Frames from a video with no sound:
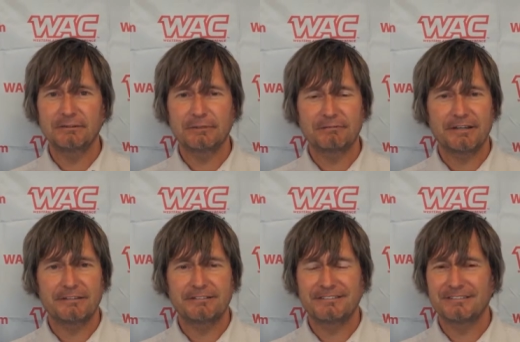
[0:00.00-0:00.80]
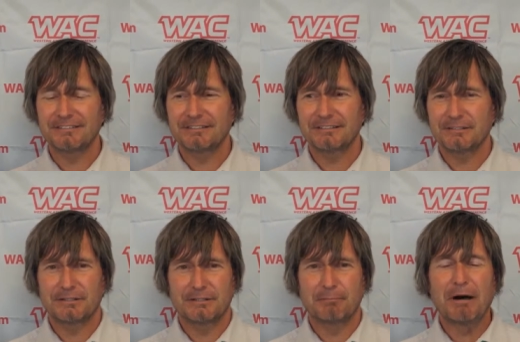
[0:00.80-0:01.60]
We never had this,
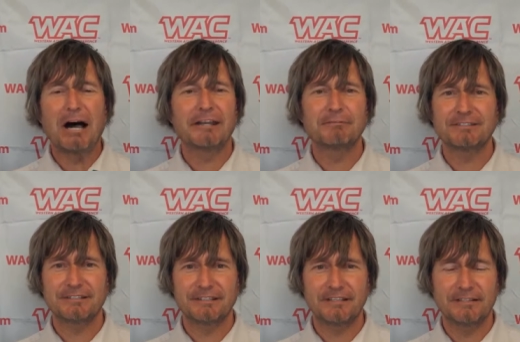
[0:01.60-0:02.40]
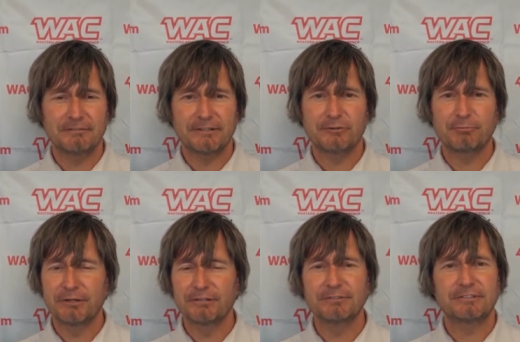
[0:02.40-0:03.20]
uh, the body of a six seed. Never had the
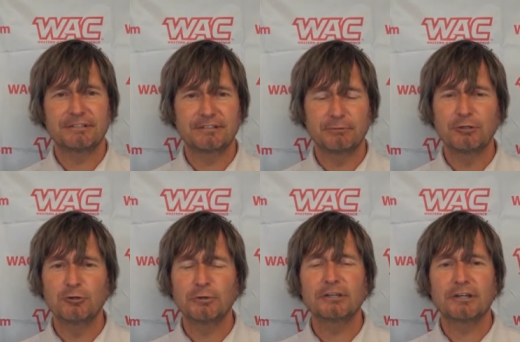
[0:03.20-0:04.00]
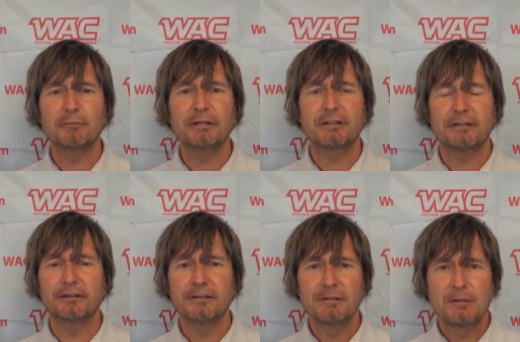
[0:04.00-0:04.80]
spirit of a six seed. We knew we could come in here
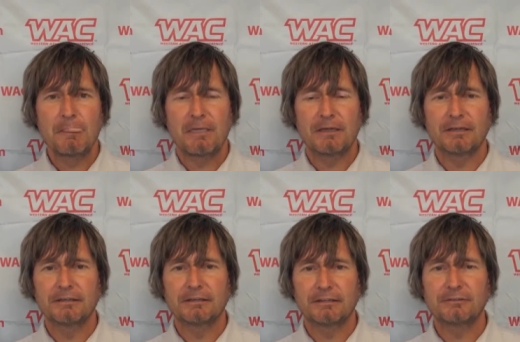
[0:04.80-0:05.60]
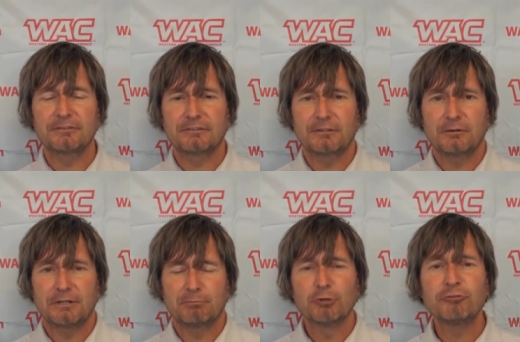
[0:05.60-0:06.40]
and, and you know
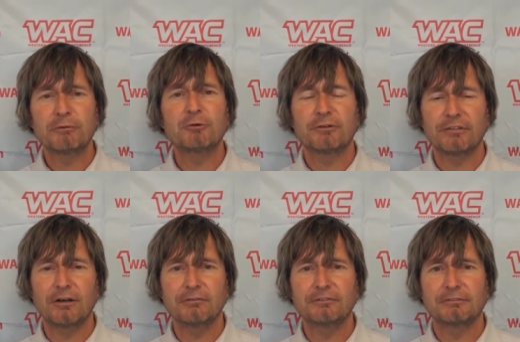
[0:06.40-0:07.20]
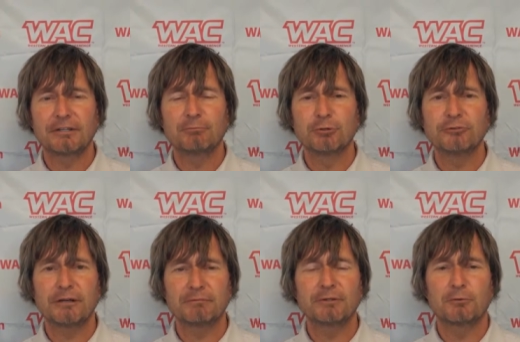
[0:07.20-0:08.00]
improve something to ourselves and improve
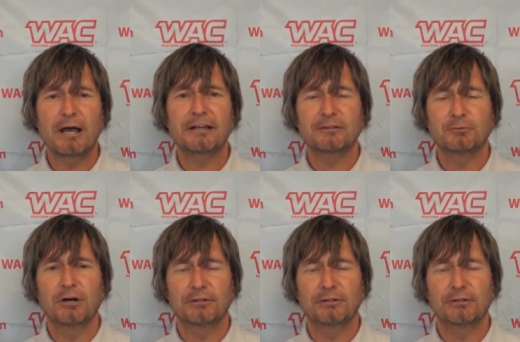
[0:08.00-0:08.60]
something to the WAC as well.